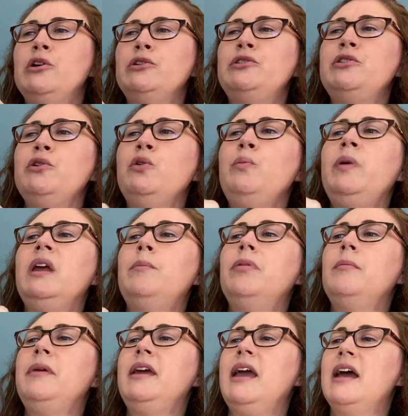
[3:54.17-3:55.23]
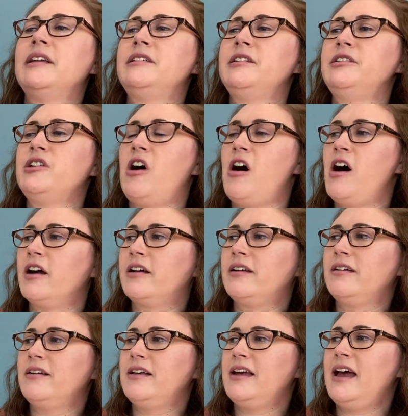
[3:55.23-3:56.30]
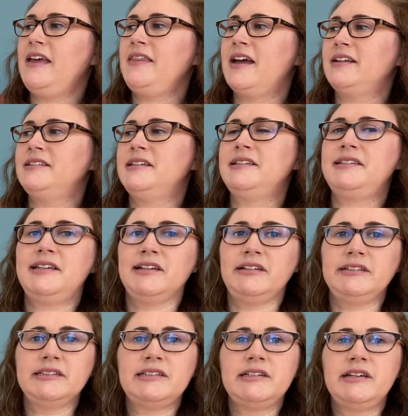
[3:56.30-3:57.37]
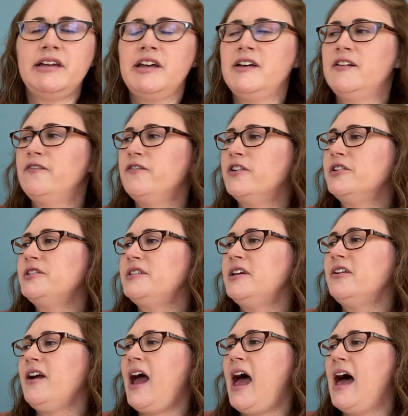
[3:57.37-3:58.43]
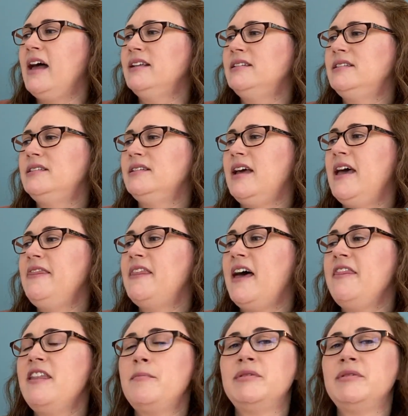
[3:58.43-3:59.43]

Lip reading: Soon people began to talk and then to tilt. First their heads and then